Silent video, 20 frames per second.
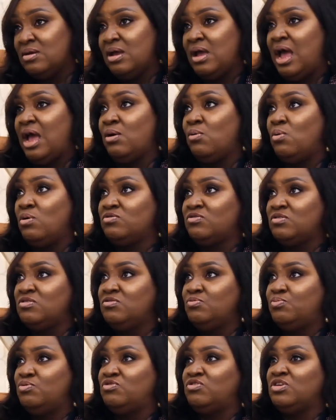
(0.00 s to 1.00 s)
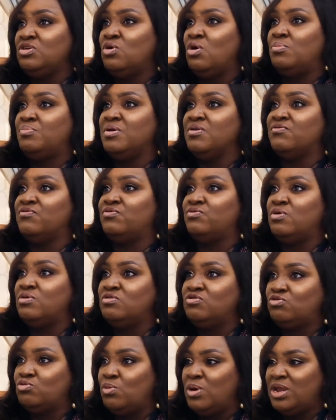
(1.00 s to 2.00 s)
I wasn't putting up a
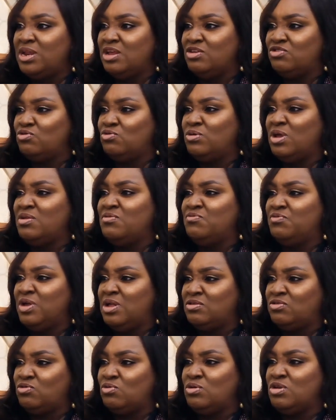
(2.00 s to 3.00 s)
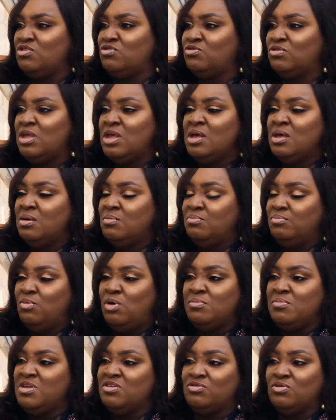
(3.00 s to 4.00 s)
front where the children felt, oh, this
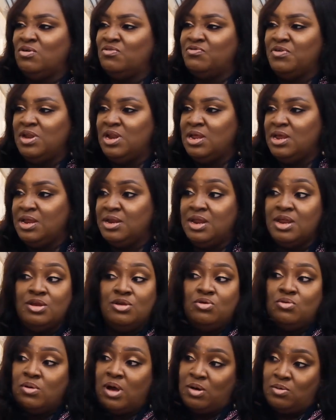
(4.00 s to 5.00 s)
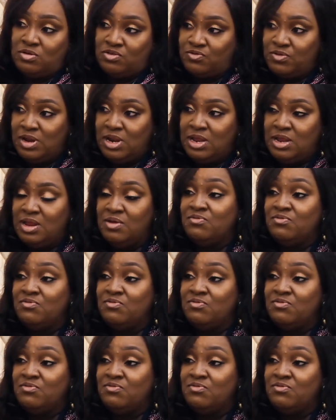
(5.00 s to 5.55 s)
mommy is not feeling it. They knew I was feeling it.